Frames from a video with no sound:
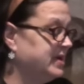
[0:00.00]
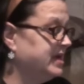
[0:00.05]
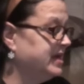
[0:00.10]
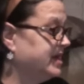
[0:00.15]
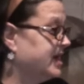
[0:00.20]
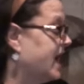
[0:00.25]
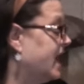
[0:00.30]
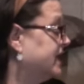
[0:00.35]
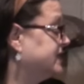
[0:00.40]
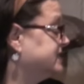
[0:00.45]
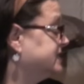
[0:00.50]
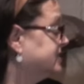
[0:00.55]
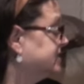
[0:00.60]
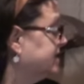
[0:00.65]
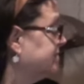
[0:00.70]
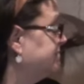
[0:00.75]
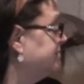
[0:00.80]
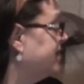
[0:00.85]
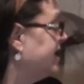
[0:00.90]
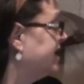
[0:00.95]
we got
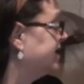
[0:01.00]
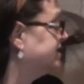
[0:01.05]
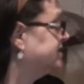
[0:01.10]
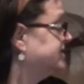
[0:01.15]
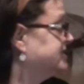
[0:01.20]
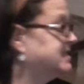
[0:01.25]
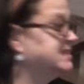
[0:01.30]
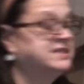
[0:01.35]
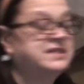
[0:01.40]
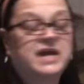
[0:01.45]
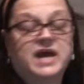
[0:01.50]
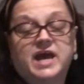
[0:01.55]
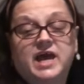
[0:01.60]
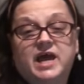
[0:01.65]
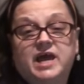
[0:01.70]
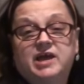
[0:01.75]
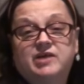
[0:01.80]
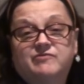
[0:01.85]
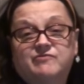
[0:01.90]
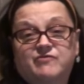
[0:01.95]
some mail
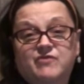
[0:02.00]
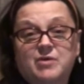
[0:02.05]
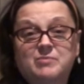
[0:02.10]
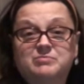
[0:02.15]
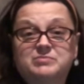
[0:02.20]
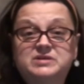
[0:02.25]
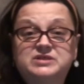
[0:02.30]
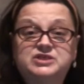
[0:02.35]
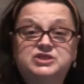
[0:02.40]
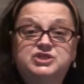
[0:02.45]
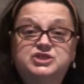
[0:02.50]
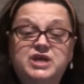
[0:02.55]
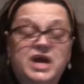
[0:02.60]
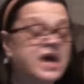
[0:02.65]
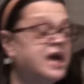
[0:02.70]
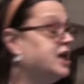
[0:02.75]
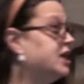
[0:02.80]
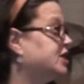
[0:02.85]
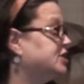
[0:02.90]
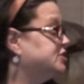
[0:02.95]
today from
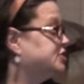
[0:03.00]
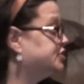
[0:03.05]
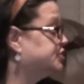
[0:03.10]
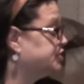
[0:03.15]
Michelle